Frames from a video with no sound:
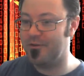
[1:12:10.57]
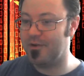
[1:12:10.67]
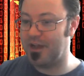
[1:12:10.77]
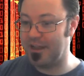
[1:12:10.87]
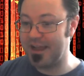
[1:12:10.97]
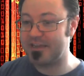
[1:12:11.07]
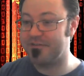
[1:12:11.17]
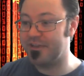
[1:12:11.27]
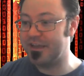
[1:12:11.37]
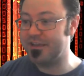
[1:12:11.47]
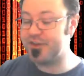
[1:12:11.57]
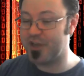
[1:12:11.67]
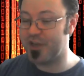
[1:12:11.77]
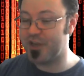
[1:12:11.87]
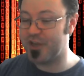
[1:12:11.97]
collectively the
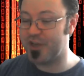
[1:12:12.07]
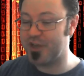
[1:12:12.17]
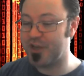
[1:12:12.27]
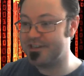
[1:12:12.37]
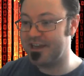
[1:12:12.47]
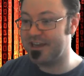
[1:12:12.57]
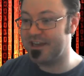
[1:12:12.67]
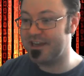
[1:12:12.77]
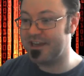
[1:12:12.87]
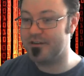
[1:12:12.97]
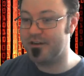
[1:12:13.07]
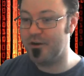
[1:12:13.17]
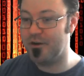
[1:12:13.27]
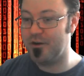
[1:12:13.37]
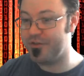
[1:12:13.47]
community decides
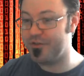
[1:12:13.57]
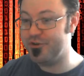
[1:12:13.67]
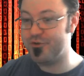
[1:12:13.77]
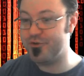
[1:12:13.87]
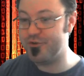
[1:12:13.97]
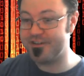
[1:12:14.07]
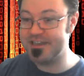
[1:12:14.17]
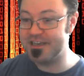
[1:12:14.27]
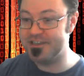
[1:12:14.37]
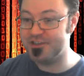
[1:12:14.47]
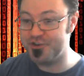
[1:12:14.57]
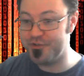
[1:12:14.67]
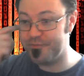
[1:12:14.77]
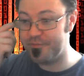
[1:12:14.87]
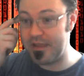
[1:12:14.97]
where the new currency is issued.
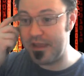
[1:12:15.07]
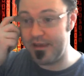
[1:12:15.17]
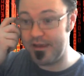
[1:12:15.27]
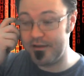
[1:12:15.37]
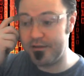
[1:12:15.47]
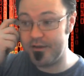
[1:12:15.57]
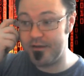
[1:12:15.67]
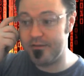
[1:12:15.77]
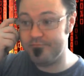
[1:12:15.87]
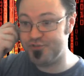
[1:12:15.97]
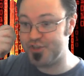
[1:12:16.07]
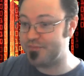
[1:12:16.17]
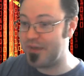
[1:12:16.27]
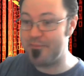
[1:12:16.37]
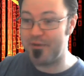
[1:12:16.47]
And just
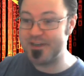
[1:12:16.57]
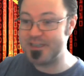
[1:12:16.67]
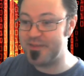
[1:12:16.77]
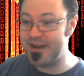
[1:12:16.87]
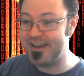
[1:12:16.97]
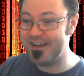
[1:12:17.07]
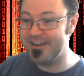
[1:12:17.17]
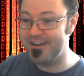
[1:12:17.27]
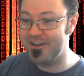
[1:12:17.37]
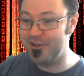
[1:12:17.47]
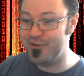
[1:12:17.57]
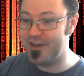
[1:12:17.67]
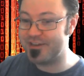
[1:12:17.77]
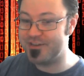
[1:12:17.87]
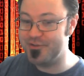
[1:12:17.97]
by participating, you
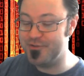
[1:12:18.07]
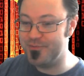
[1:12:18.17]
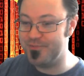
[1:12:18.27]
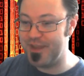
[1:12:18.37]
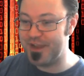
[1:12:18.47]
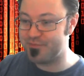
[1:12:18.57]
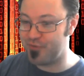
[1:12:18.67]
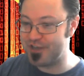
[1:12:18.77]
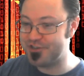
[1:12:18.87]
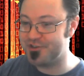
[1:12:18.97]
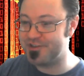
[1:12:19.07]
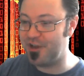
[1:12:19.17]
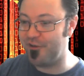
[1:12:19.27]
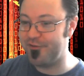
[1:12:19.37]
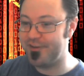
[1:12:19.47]
get to express
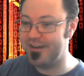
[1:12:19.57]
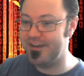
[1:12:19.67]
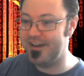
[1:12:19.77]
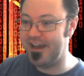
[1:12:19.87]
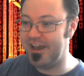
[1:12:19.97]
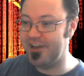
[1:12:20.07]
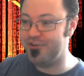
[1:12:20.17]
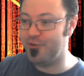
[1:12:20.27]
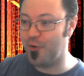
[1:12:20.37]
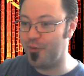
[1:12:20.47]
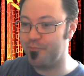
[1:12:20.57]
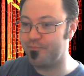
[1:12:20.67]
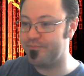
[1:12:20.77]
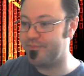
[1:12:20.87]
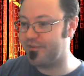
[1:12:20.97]
yourself, and your
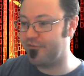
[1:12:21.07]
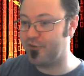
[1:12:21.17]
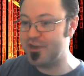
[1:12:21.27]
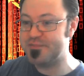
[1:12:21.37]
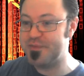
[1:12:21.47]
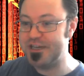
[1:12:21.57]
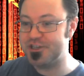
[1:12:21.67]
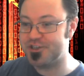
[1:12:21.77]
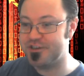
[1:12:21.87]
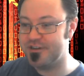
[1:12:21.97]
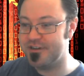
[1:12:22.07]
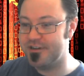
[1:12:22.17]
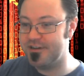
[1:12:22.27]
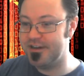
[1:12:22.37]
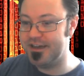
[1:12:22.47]
free speech
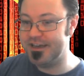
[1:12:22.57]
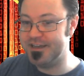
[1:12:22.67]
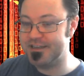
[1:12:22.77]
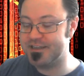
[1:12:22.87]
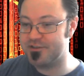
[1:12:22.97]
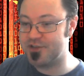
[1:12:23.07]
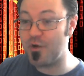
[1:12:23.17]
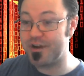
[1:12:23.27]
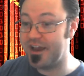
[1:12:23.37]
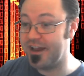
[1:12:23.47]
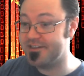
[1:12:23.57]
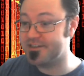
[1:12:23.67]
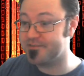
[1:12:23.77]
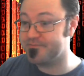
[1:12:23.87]
is tokenized,